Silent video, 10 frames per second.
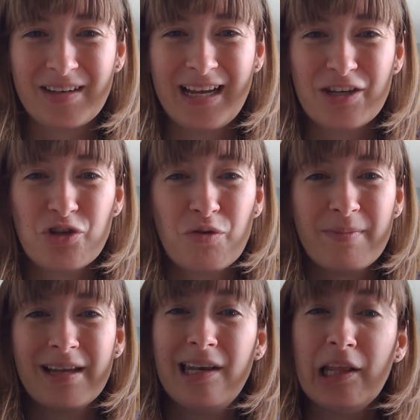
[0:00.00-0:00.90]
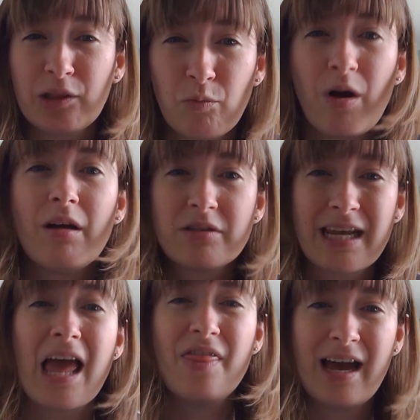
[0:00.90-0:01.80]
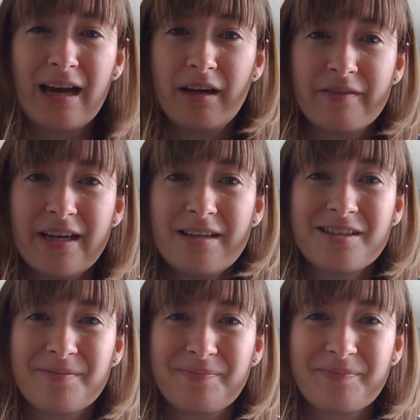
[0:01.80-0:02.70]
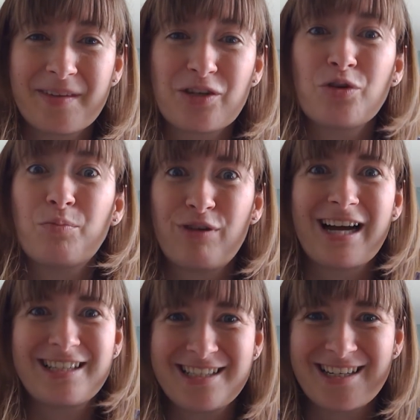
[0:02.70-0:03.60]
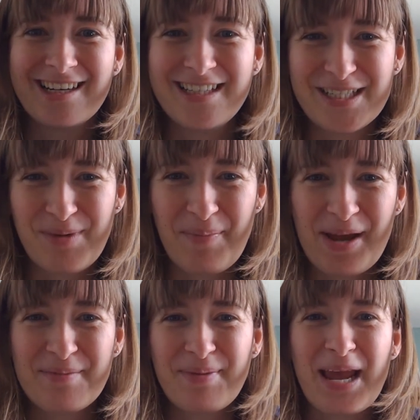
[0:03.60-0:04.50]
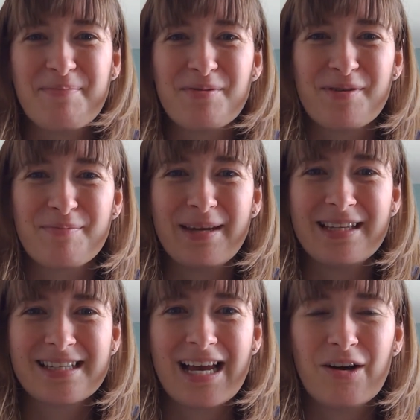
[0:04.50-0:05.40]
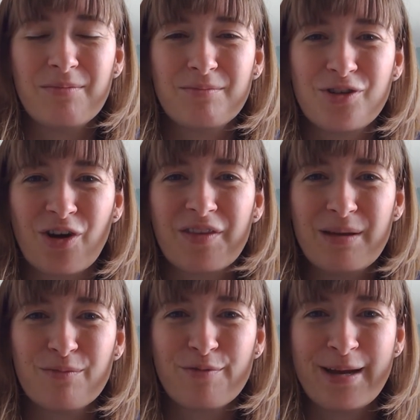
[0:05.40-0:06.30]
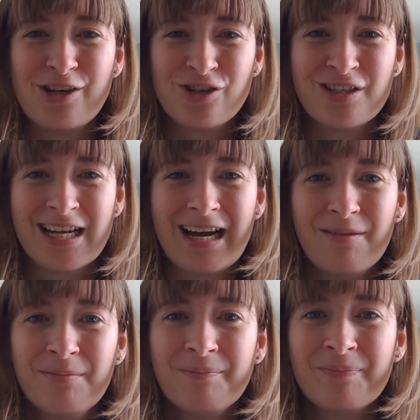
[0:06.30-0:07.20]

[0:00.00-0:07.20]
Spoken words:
It took me a little while to get the hang of it. It took practice, and I needed my pen and paper with me to help jot the information down.